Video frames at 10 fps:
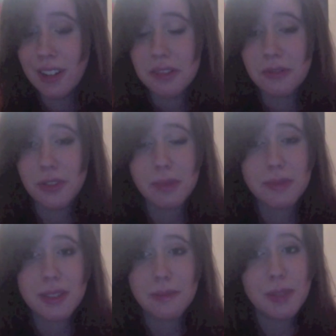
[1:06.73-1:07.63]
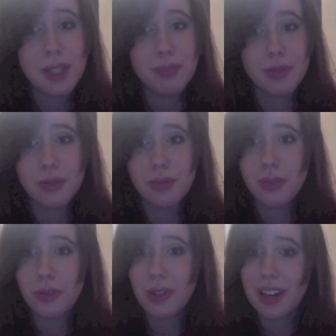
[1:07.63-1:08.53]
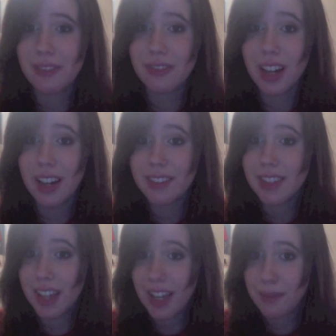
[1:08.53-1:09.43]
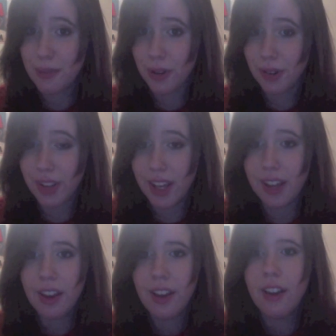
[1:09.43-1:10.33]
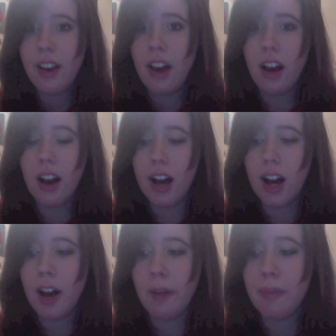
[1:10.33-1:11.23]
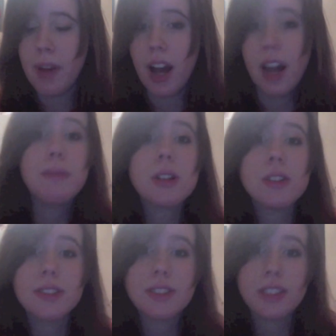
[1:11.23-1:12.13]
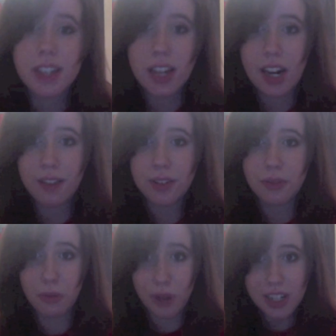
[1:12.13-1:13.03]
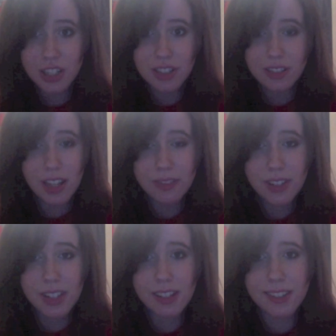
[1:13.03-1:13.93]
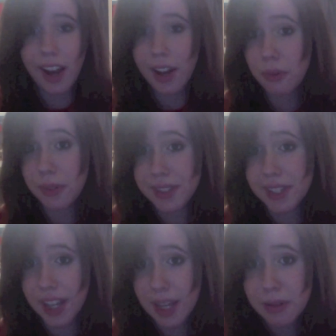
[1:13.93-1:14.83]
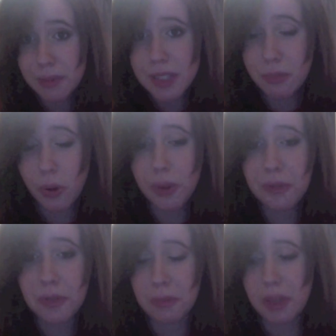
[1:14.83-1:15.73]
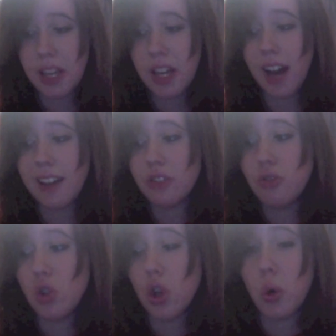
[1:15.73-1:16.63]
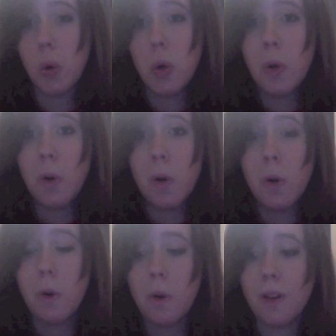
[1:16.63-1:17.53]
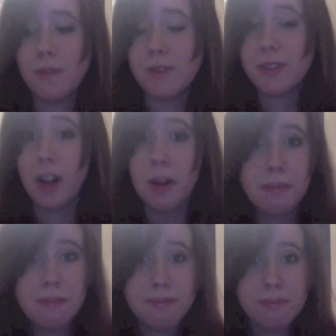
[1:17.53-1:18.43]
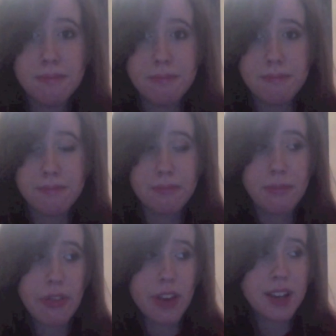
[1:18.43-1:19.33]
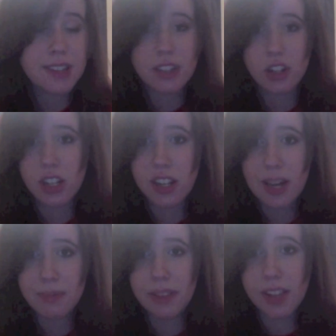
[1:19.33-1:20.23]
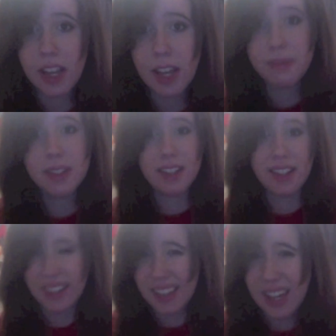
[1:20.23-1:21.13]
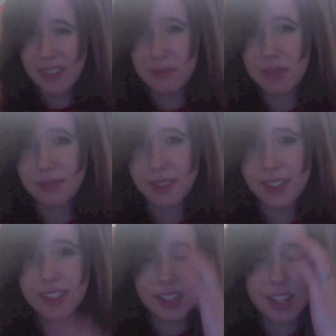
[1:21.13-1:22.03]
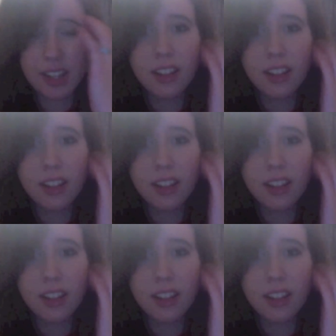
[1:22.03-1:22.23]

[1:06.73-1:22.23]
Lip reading: from some people who have got the game early. I personally haven't watched a lot of it because I don't want the game to be spoiled for me. I do know of some things that are going to happen in the game that technically haven't been released yet,